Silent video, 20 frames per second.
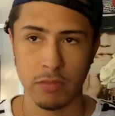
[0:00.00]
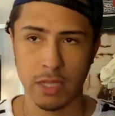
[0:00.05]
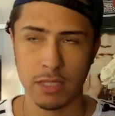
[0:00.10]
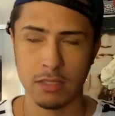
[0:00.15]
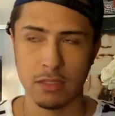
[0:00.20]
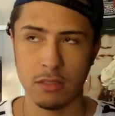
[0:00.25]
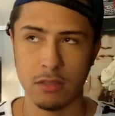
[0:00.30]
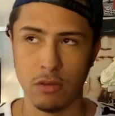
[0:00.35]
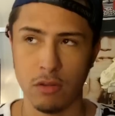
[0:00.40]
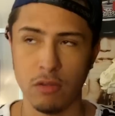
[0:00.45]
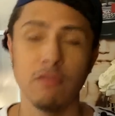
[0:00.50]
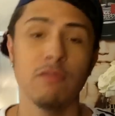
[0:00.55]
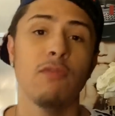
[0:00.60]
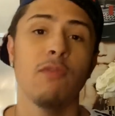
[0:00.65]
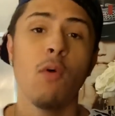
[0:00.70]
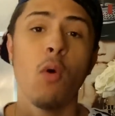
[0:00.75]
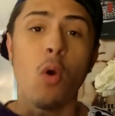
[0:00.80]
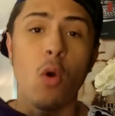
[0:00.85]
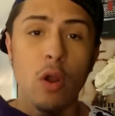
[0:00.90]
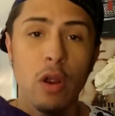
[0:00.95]
that's the
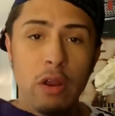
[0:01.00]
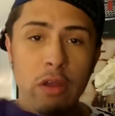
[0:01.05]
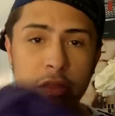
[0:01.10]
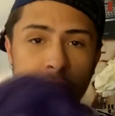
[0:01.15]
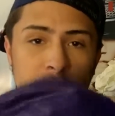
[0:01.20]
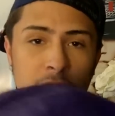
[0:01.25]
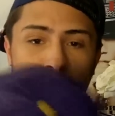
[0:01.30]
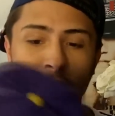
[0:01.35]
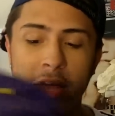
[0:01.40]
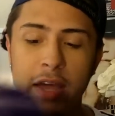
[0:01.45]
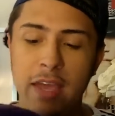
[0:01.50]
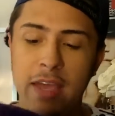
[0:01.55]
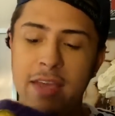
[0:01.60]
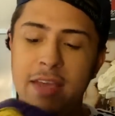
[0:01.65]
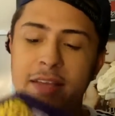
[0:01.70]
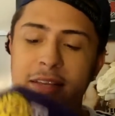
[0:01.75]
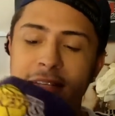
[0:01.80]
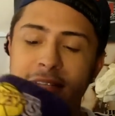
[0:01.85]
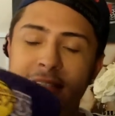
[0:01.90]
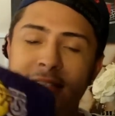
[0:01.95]
fourth,
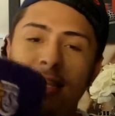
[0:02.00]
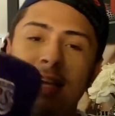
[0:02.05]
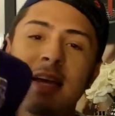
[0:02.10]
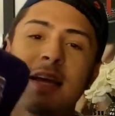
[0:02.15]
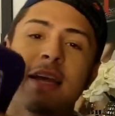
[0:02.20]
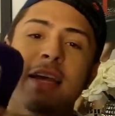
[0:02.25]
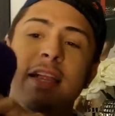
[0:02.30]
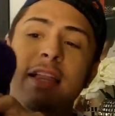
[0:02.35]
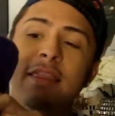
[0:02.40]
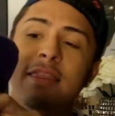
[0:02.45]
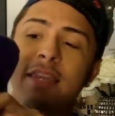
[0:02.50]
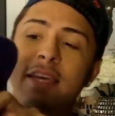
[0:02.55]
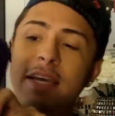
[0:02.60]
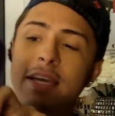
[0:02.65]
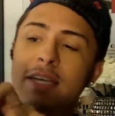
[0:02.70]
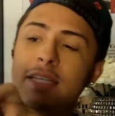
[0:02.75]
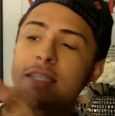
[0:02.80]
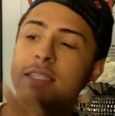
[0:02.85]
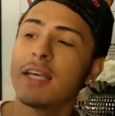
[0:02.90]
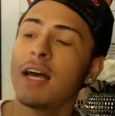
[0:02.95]
is
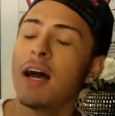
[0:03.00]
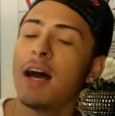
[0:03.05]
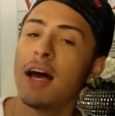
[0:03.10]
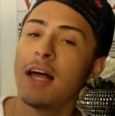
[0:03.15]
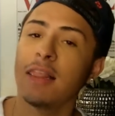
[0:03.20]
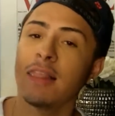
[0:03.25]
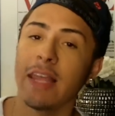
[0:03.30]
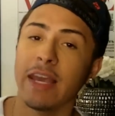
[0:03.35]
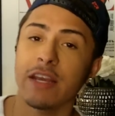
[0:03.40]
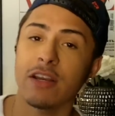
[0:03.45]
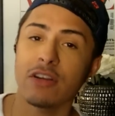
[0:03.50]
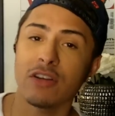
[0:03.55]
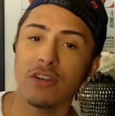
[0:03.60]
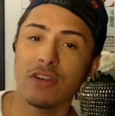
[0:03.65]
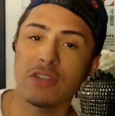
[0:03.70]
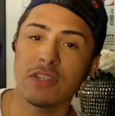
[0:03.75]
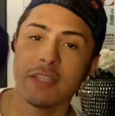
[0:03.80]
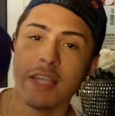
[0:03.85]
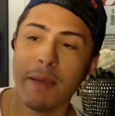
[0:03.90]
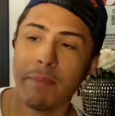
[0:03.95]
this uh,
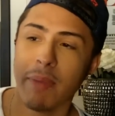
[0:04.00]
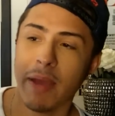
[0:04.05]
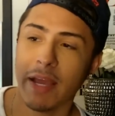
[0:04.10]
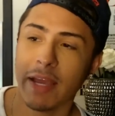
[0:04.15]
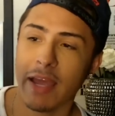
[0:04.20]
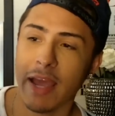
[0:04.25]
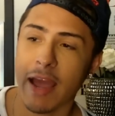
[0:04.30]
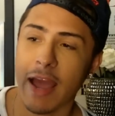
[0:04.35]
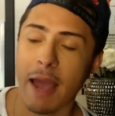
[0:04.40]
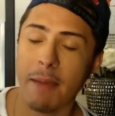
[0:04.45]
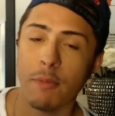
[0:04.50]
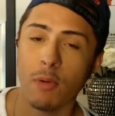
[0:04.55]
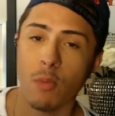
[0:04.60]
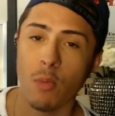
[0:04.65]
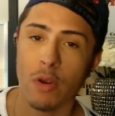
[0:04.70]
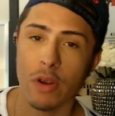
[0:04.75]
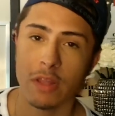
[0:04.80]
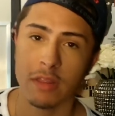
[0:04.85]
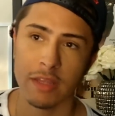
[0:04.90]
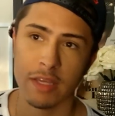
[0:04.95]
Lakers snapback cap. I've
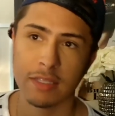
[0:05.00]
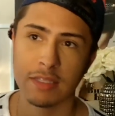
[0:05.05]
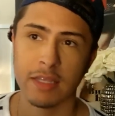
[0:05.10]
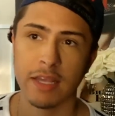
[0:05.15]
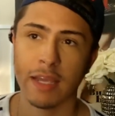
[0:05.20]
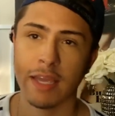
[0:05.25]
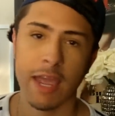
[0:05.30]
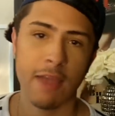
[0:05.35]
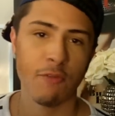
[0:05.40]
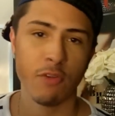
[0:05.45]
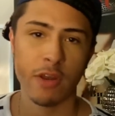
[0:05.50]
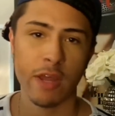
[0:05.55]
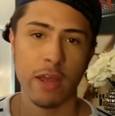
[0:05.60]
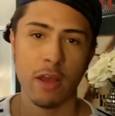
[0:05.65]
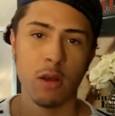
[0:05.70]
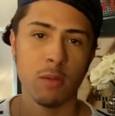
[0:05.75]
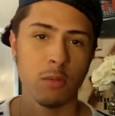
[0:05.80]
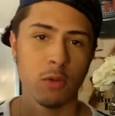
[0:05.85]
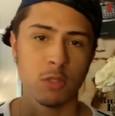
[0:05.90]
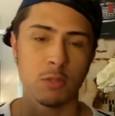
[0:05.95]
been wearing this like every
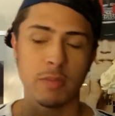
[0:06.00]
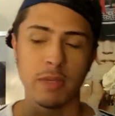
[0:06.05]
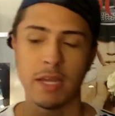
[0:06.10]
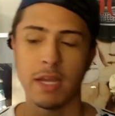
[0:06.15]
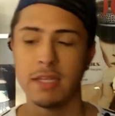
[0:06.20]
day almost